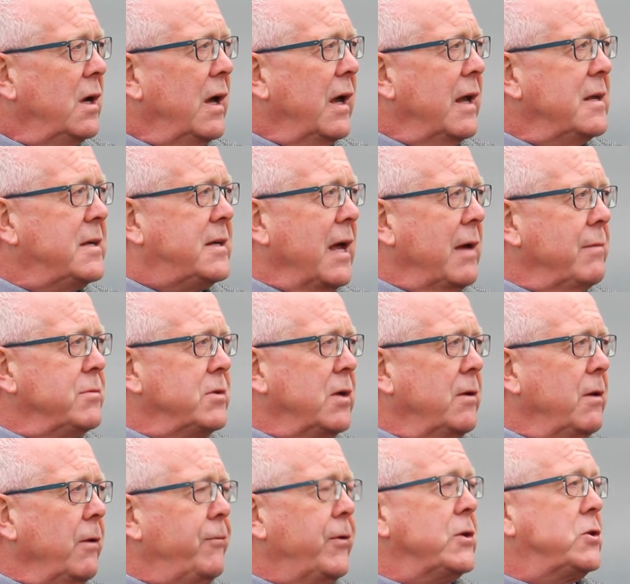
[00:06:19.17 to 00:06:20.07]
in terms
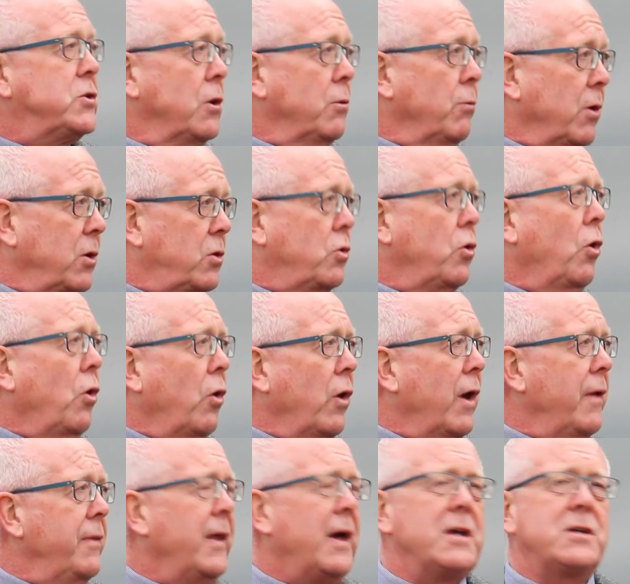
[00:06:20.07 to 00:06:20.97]
of the fish that were caught,
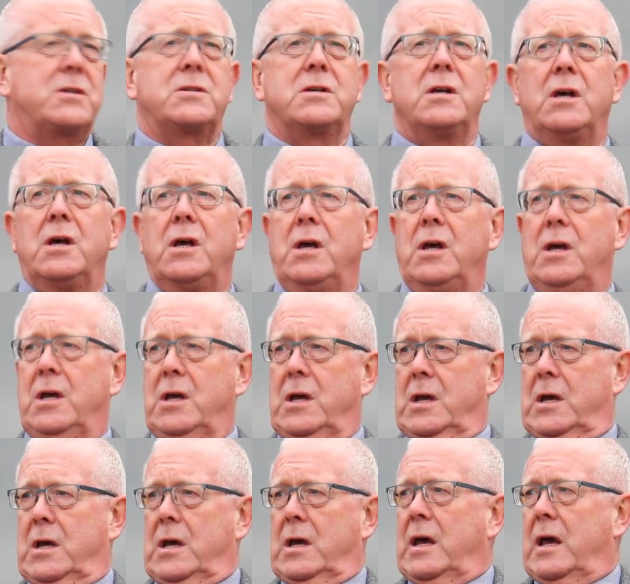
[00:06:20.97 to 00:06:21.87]
and
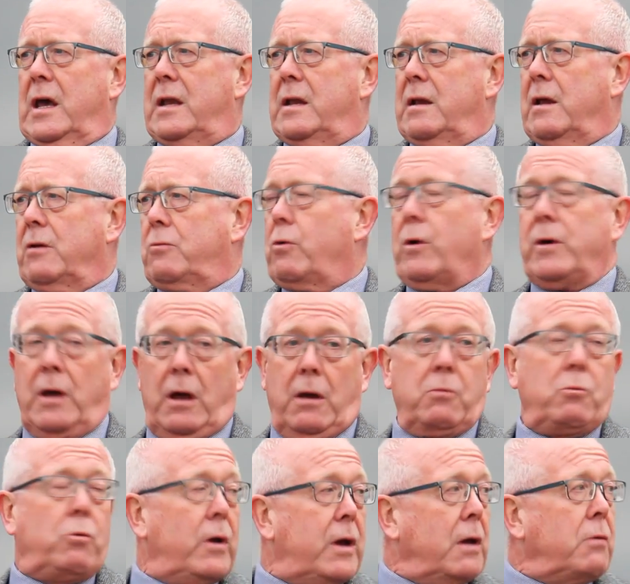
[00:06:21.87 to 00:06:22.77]
that's uh, quite a
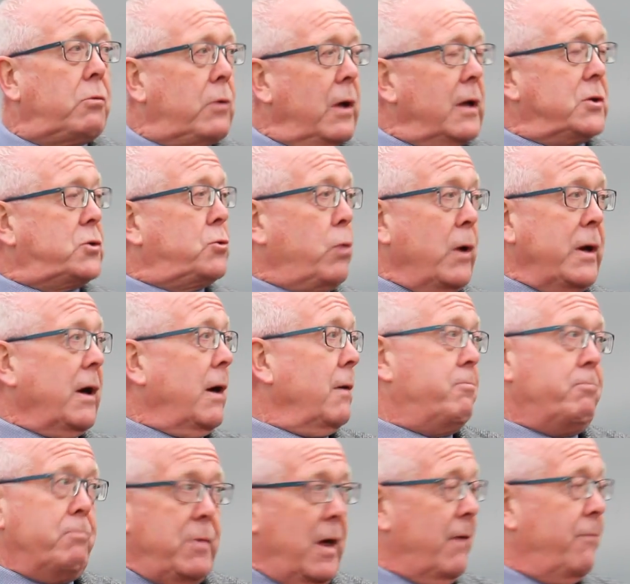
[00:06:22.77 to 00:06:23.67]
quite a that's quite a,
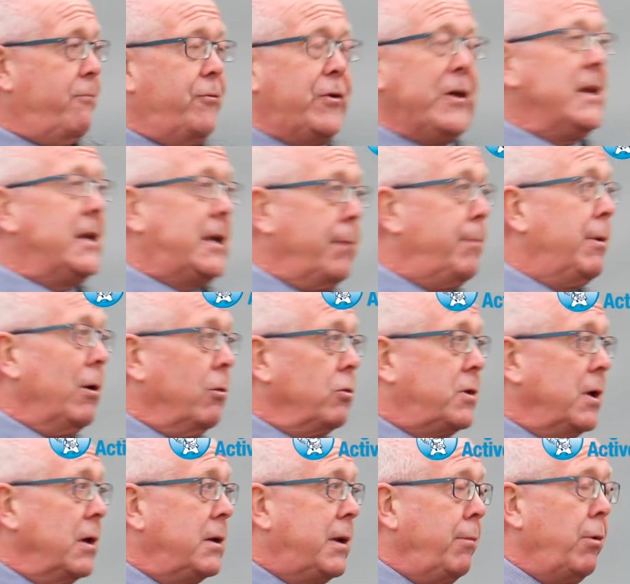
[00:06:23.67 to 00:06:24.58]
a feat to be able
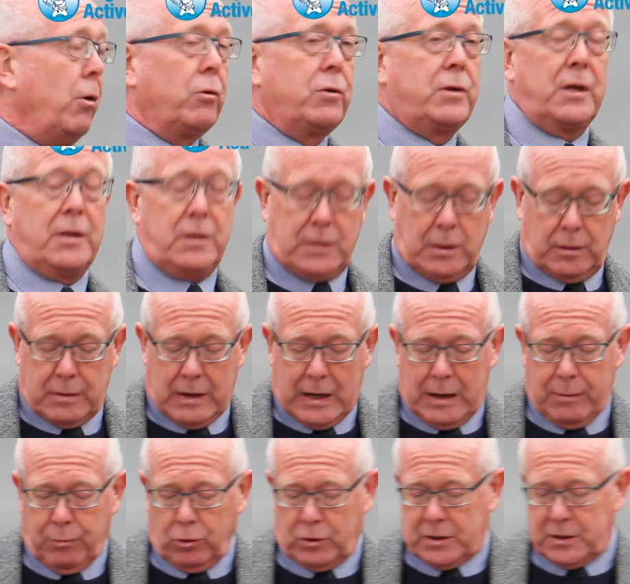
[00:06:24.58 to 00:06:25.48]
to, to be able to, to
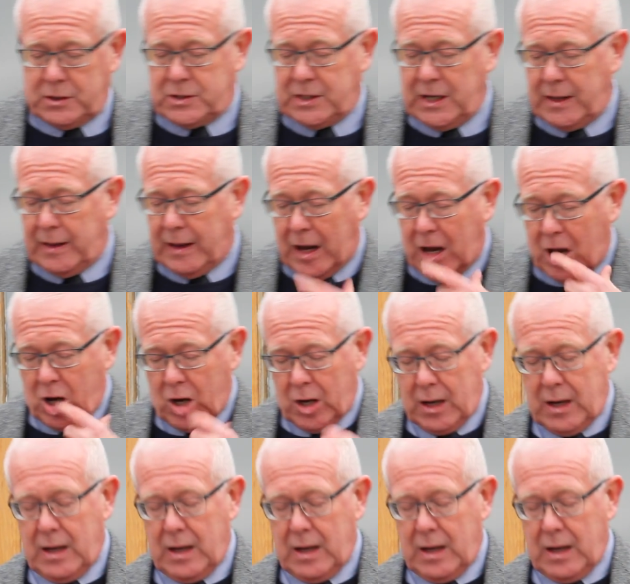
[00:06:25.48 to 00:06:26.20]
able to say that.